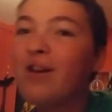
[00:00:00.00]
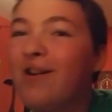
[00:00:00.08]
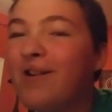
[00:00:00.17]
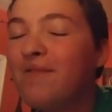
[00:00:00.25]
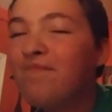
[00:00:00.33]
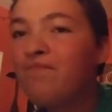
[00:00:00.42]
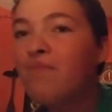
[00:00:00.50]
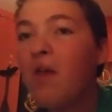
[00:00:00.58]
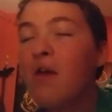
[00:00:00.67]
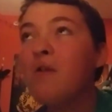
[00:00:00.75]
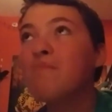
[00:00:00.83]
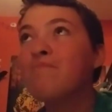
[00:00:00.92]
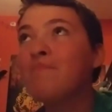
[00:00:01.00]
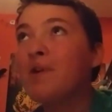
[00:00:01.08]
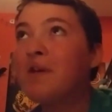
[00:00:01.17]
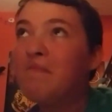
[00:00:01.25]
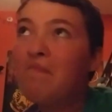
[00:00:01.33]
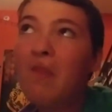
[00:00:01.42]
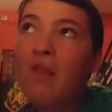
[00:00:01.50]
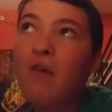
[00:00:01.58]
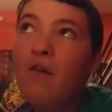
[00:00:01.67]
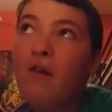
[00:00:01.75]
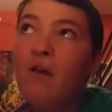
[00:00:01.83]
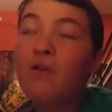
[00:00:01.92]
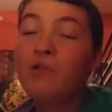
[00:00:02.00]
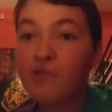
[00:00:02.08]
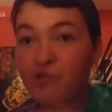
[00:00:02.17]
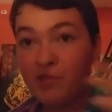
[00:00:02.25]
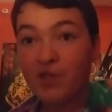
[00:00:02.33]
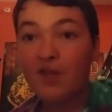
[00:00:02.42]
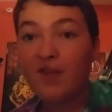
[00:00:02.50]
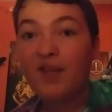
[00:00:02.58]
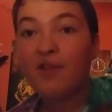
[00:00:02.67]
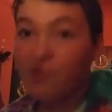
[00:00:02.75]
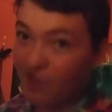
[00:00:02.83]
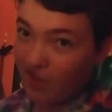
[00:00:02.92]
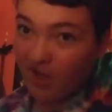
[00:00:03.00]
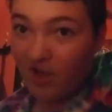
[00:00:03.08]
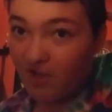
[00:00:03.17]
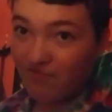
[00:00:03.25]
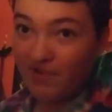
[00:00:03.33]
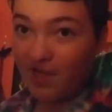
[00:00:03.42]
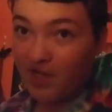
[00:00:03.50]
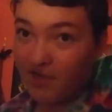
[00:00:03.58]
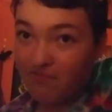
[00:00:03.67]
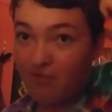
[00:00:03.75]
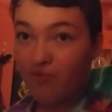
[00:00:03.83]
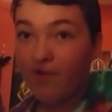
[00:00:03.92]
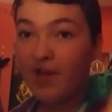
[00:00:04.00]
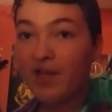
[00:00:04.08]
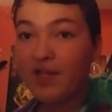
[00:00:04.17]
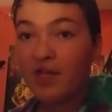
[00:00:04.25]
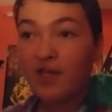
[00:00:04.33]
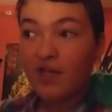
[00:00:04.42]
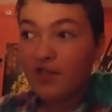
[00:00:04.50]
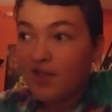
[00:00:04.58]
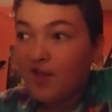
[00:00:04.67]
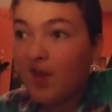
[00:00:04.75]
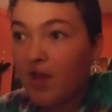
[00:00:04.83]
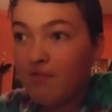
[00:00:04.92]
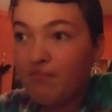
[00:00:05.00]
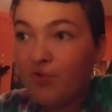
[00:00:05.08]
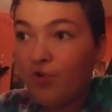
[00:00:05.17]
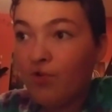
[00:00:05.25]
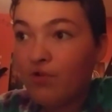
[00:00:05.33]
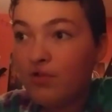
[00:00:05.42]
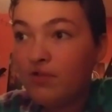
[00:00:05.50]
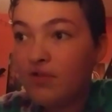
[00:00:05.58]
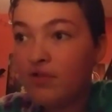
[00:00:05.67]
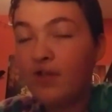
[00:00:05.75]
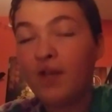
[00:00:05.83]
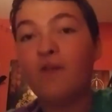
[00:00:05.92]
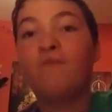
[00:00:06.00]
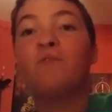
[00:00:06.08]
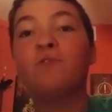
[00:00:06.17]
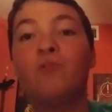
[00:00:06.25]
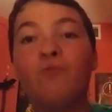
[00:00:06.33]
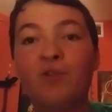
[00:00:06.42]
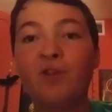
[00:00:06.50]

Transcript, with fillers: Um, but she said she's gonna be at the parade, and then Samuel, if you're new